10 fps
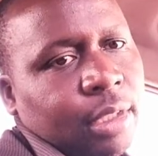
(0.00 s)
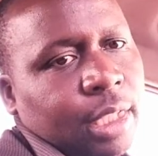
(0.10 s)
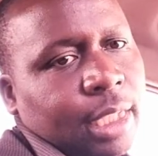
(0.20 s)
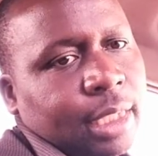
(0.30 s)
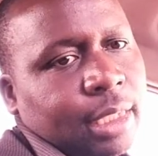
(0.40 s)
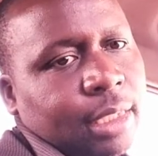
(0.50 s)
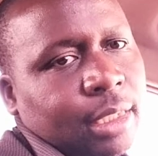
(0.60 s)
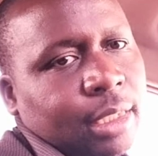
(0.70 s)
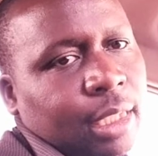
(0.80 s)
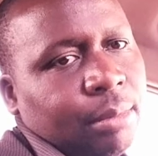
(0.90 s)
yes
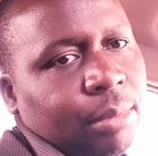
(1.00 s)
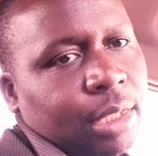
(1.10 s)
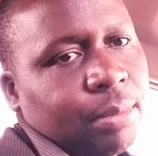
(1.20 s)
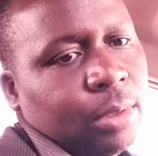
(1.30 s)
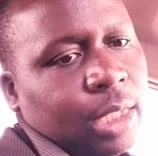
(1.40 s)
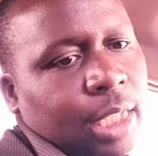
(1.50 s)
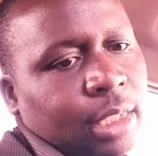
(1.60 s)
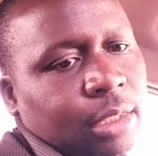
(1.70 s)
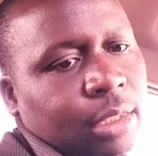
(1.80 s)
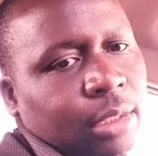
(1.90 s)
it can be a spot
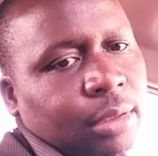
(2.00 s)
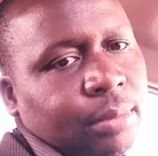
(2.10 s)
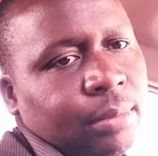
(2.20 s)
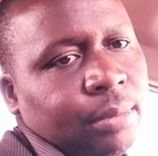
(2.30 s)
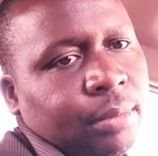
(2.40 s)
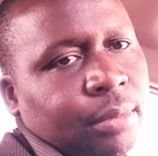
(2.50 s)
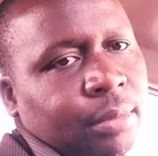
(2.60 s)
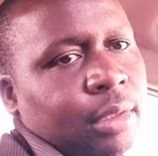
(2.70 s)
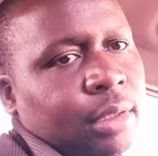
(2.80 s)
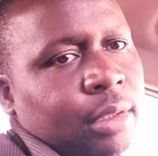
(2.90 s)
right
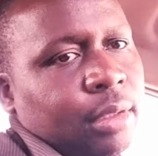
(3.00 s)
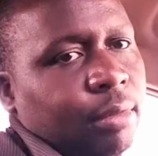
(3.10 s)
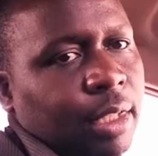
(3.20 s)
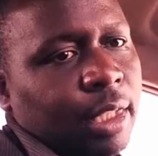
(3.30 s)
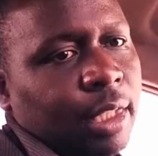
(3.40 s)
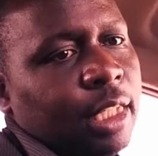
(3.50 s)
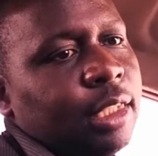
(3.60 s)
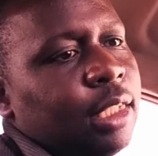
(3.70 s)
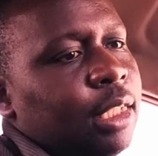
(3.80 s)
very nicely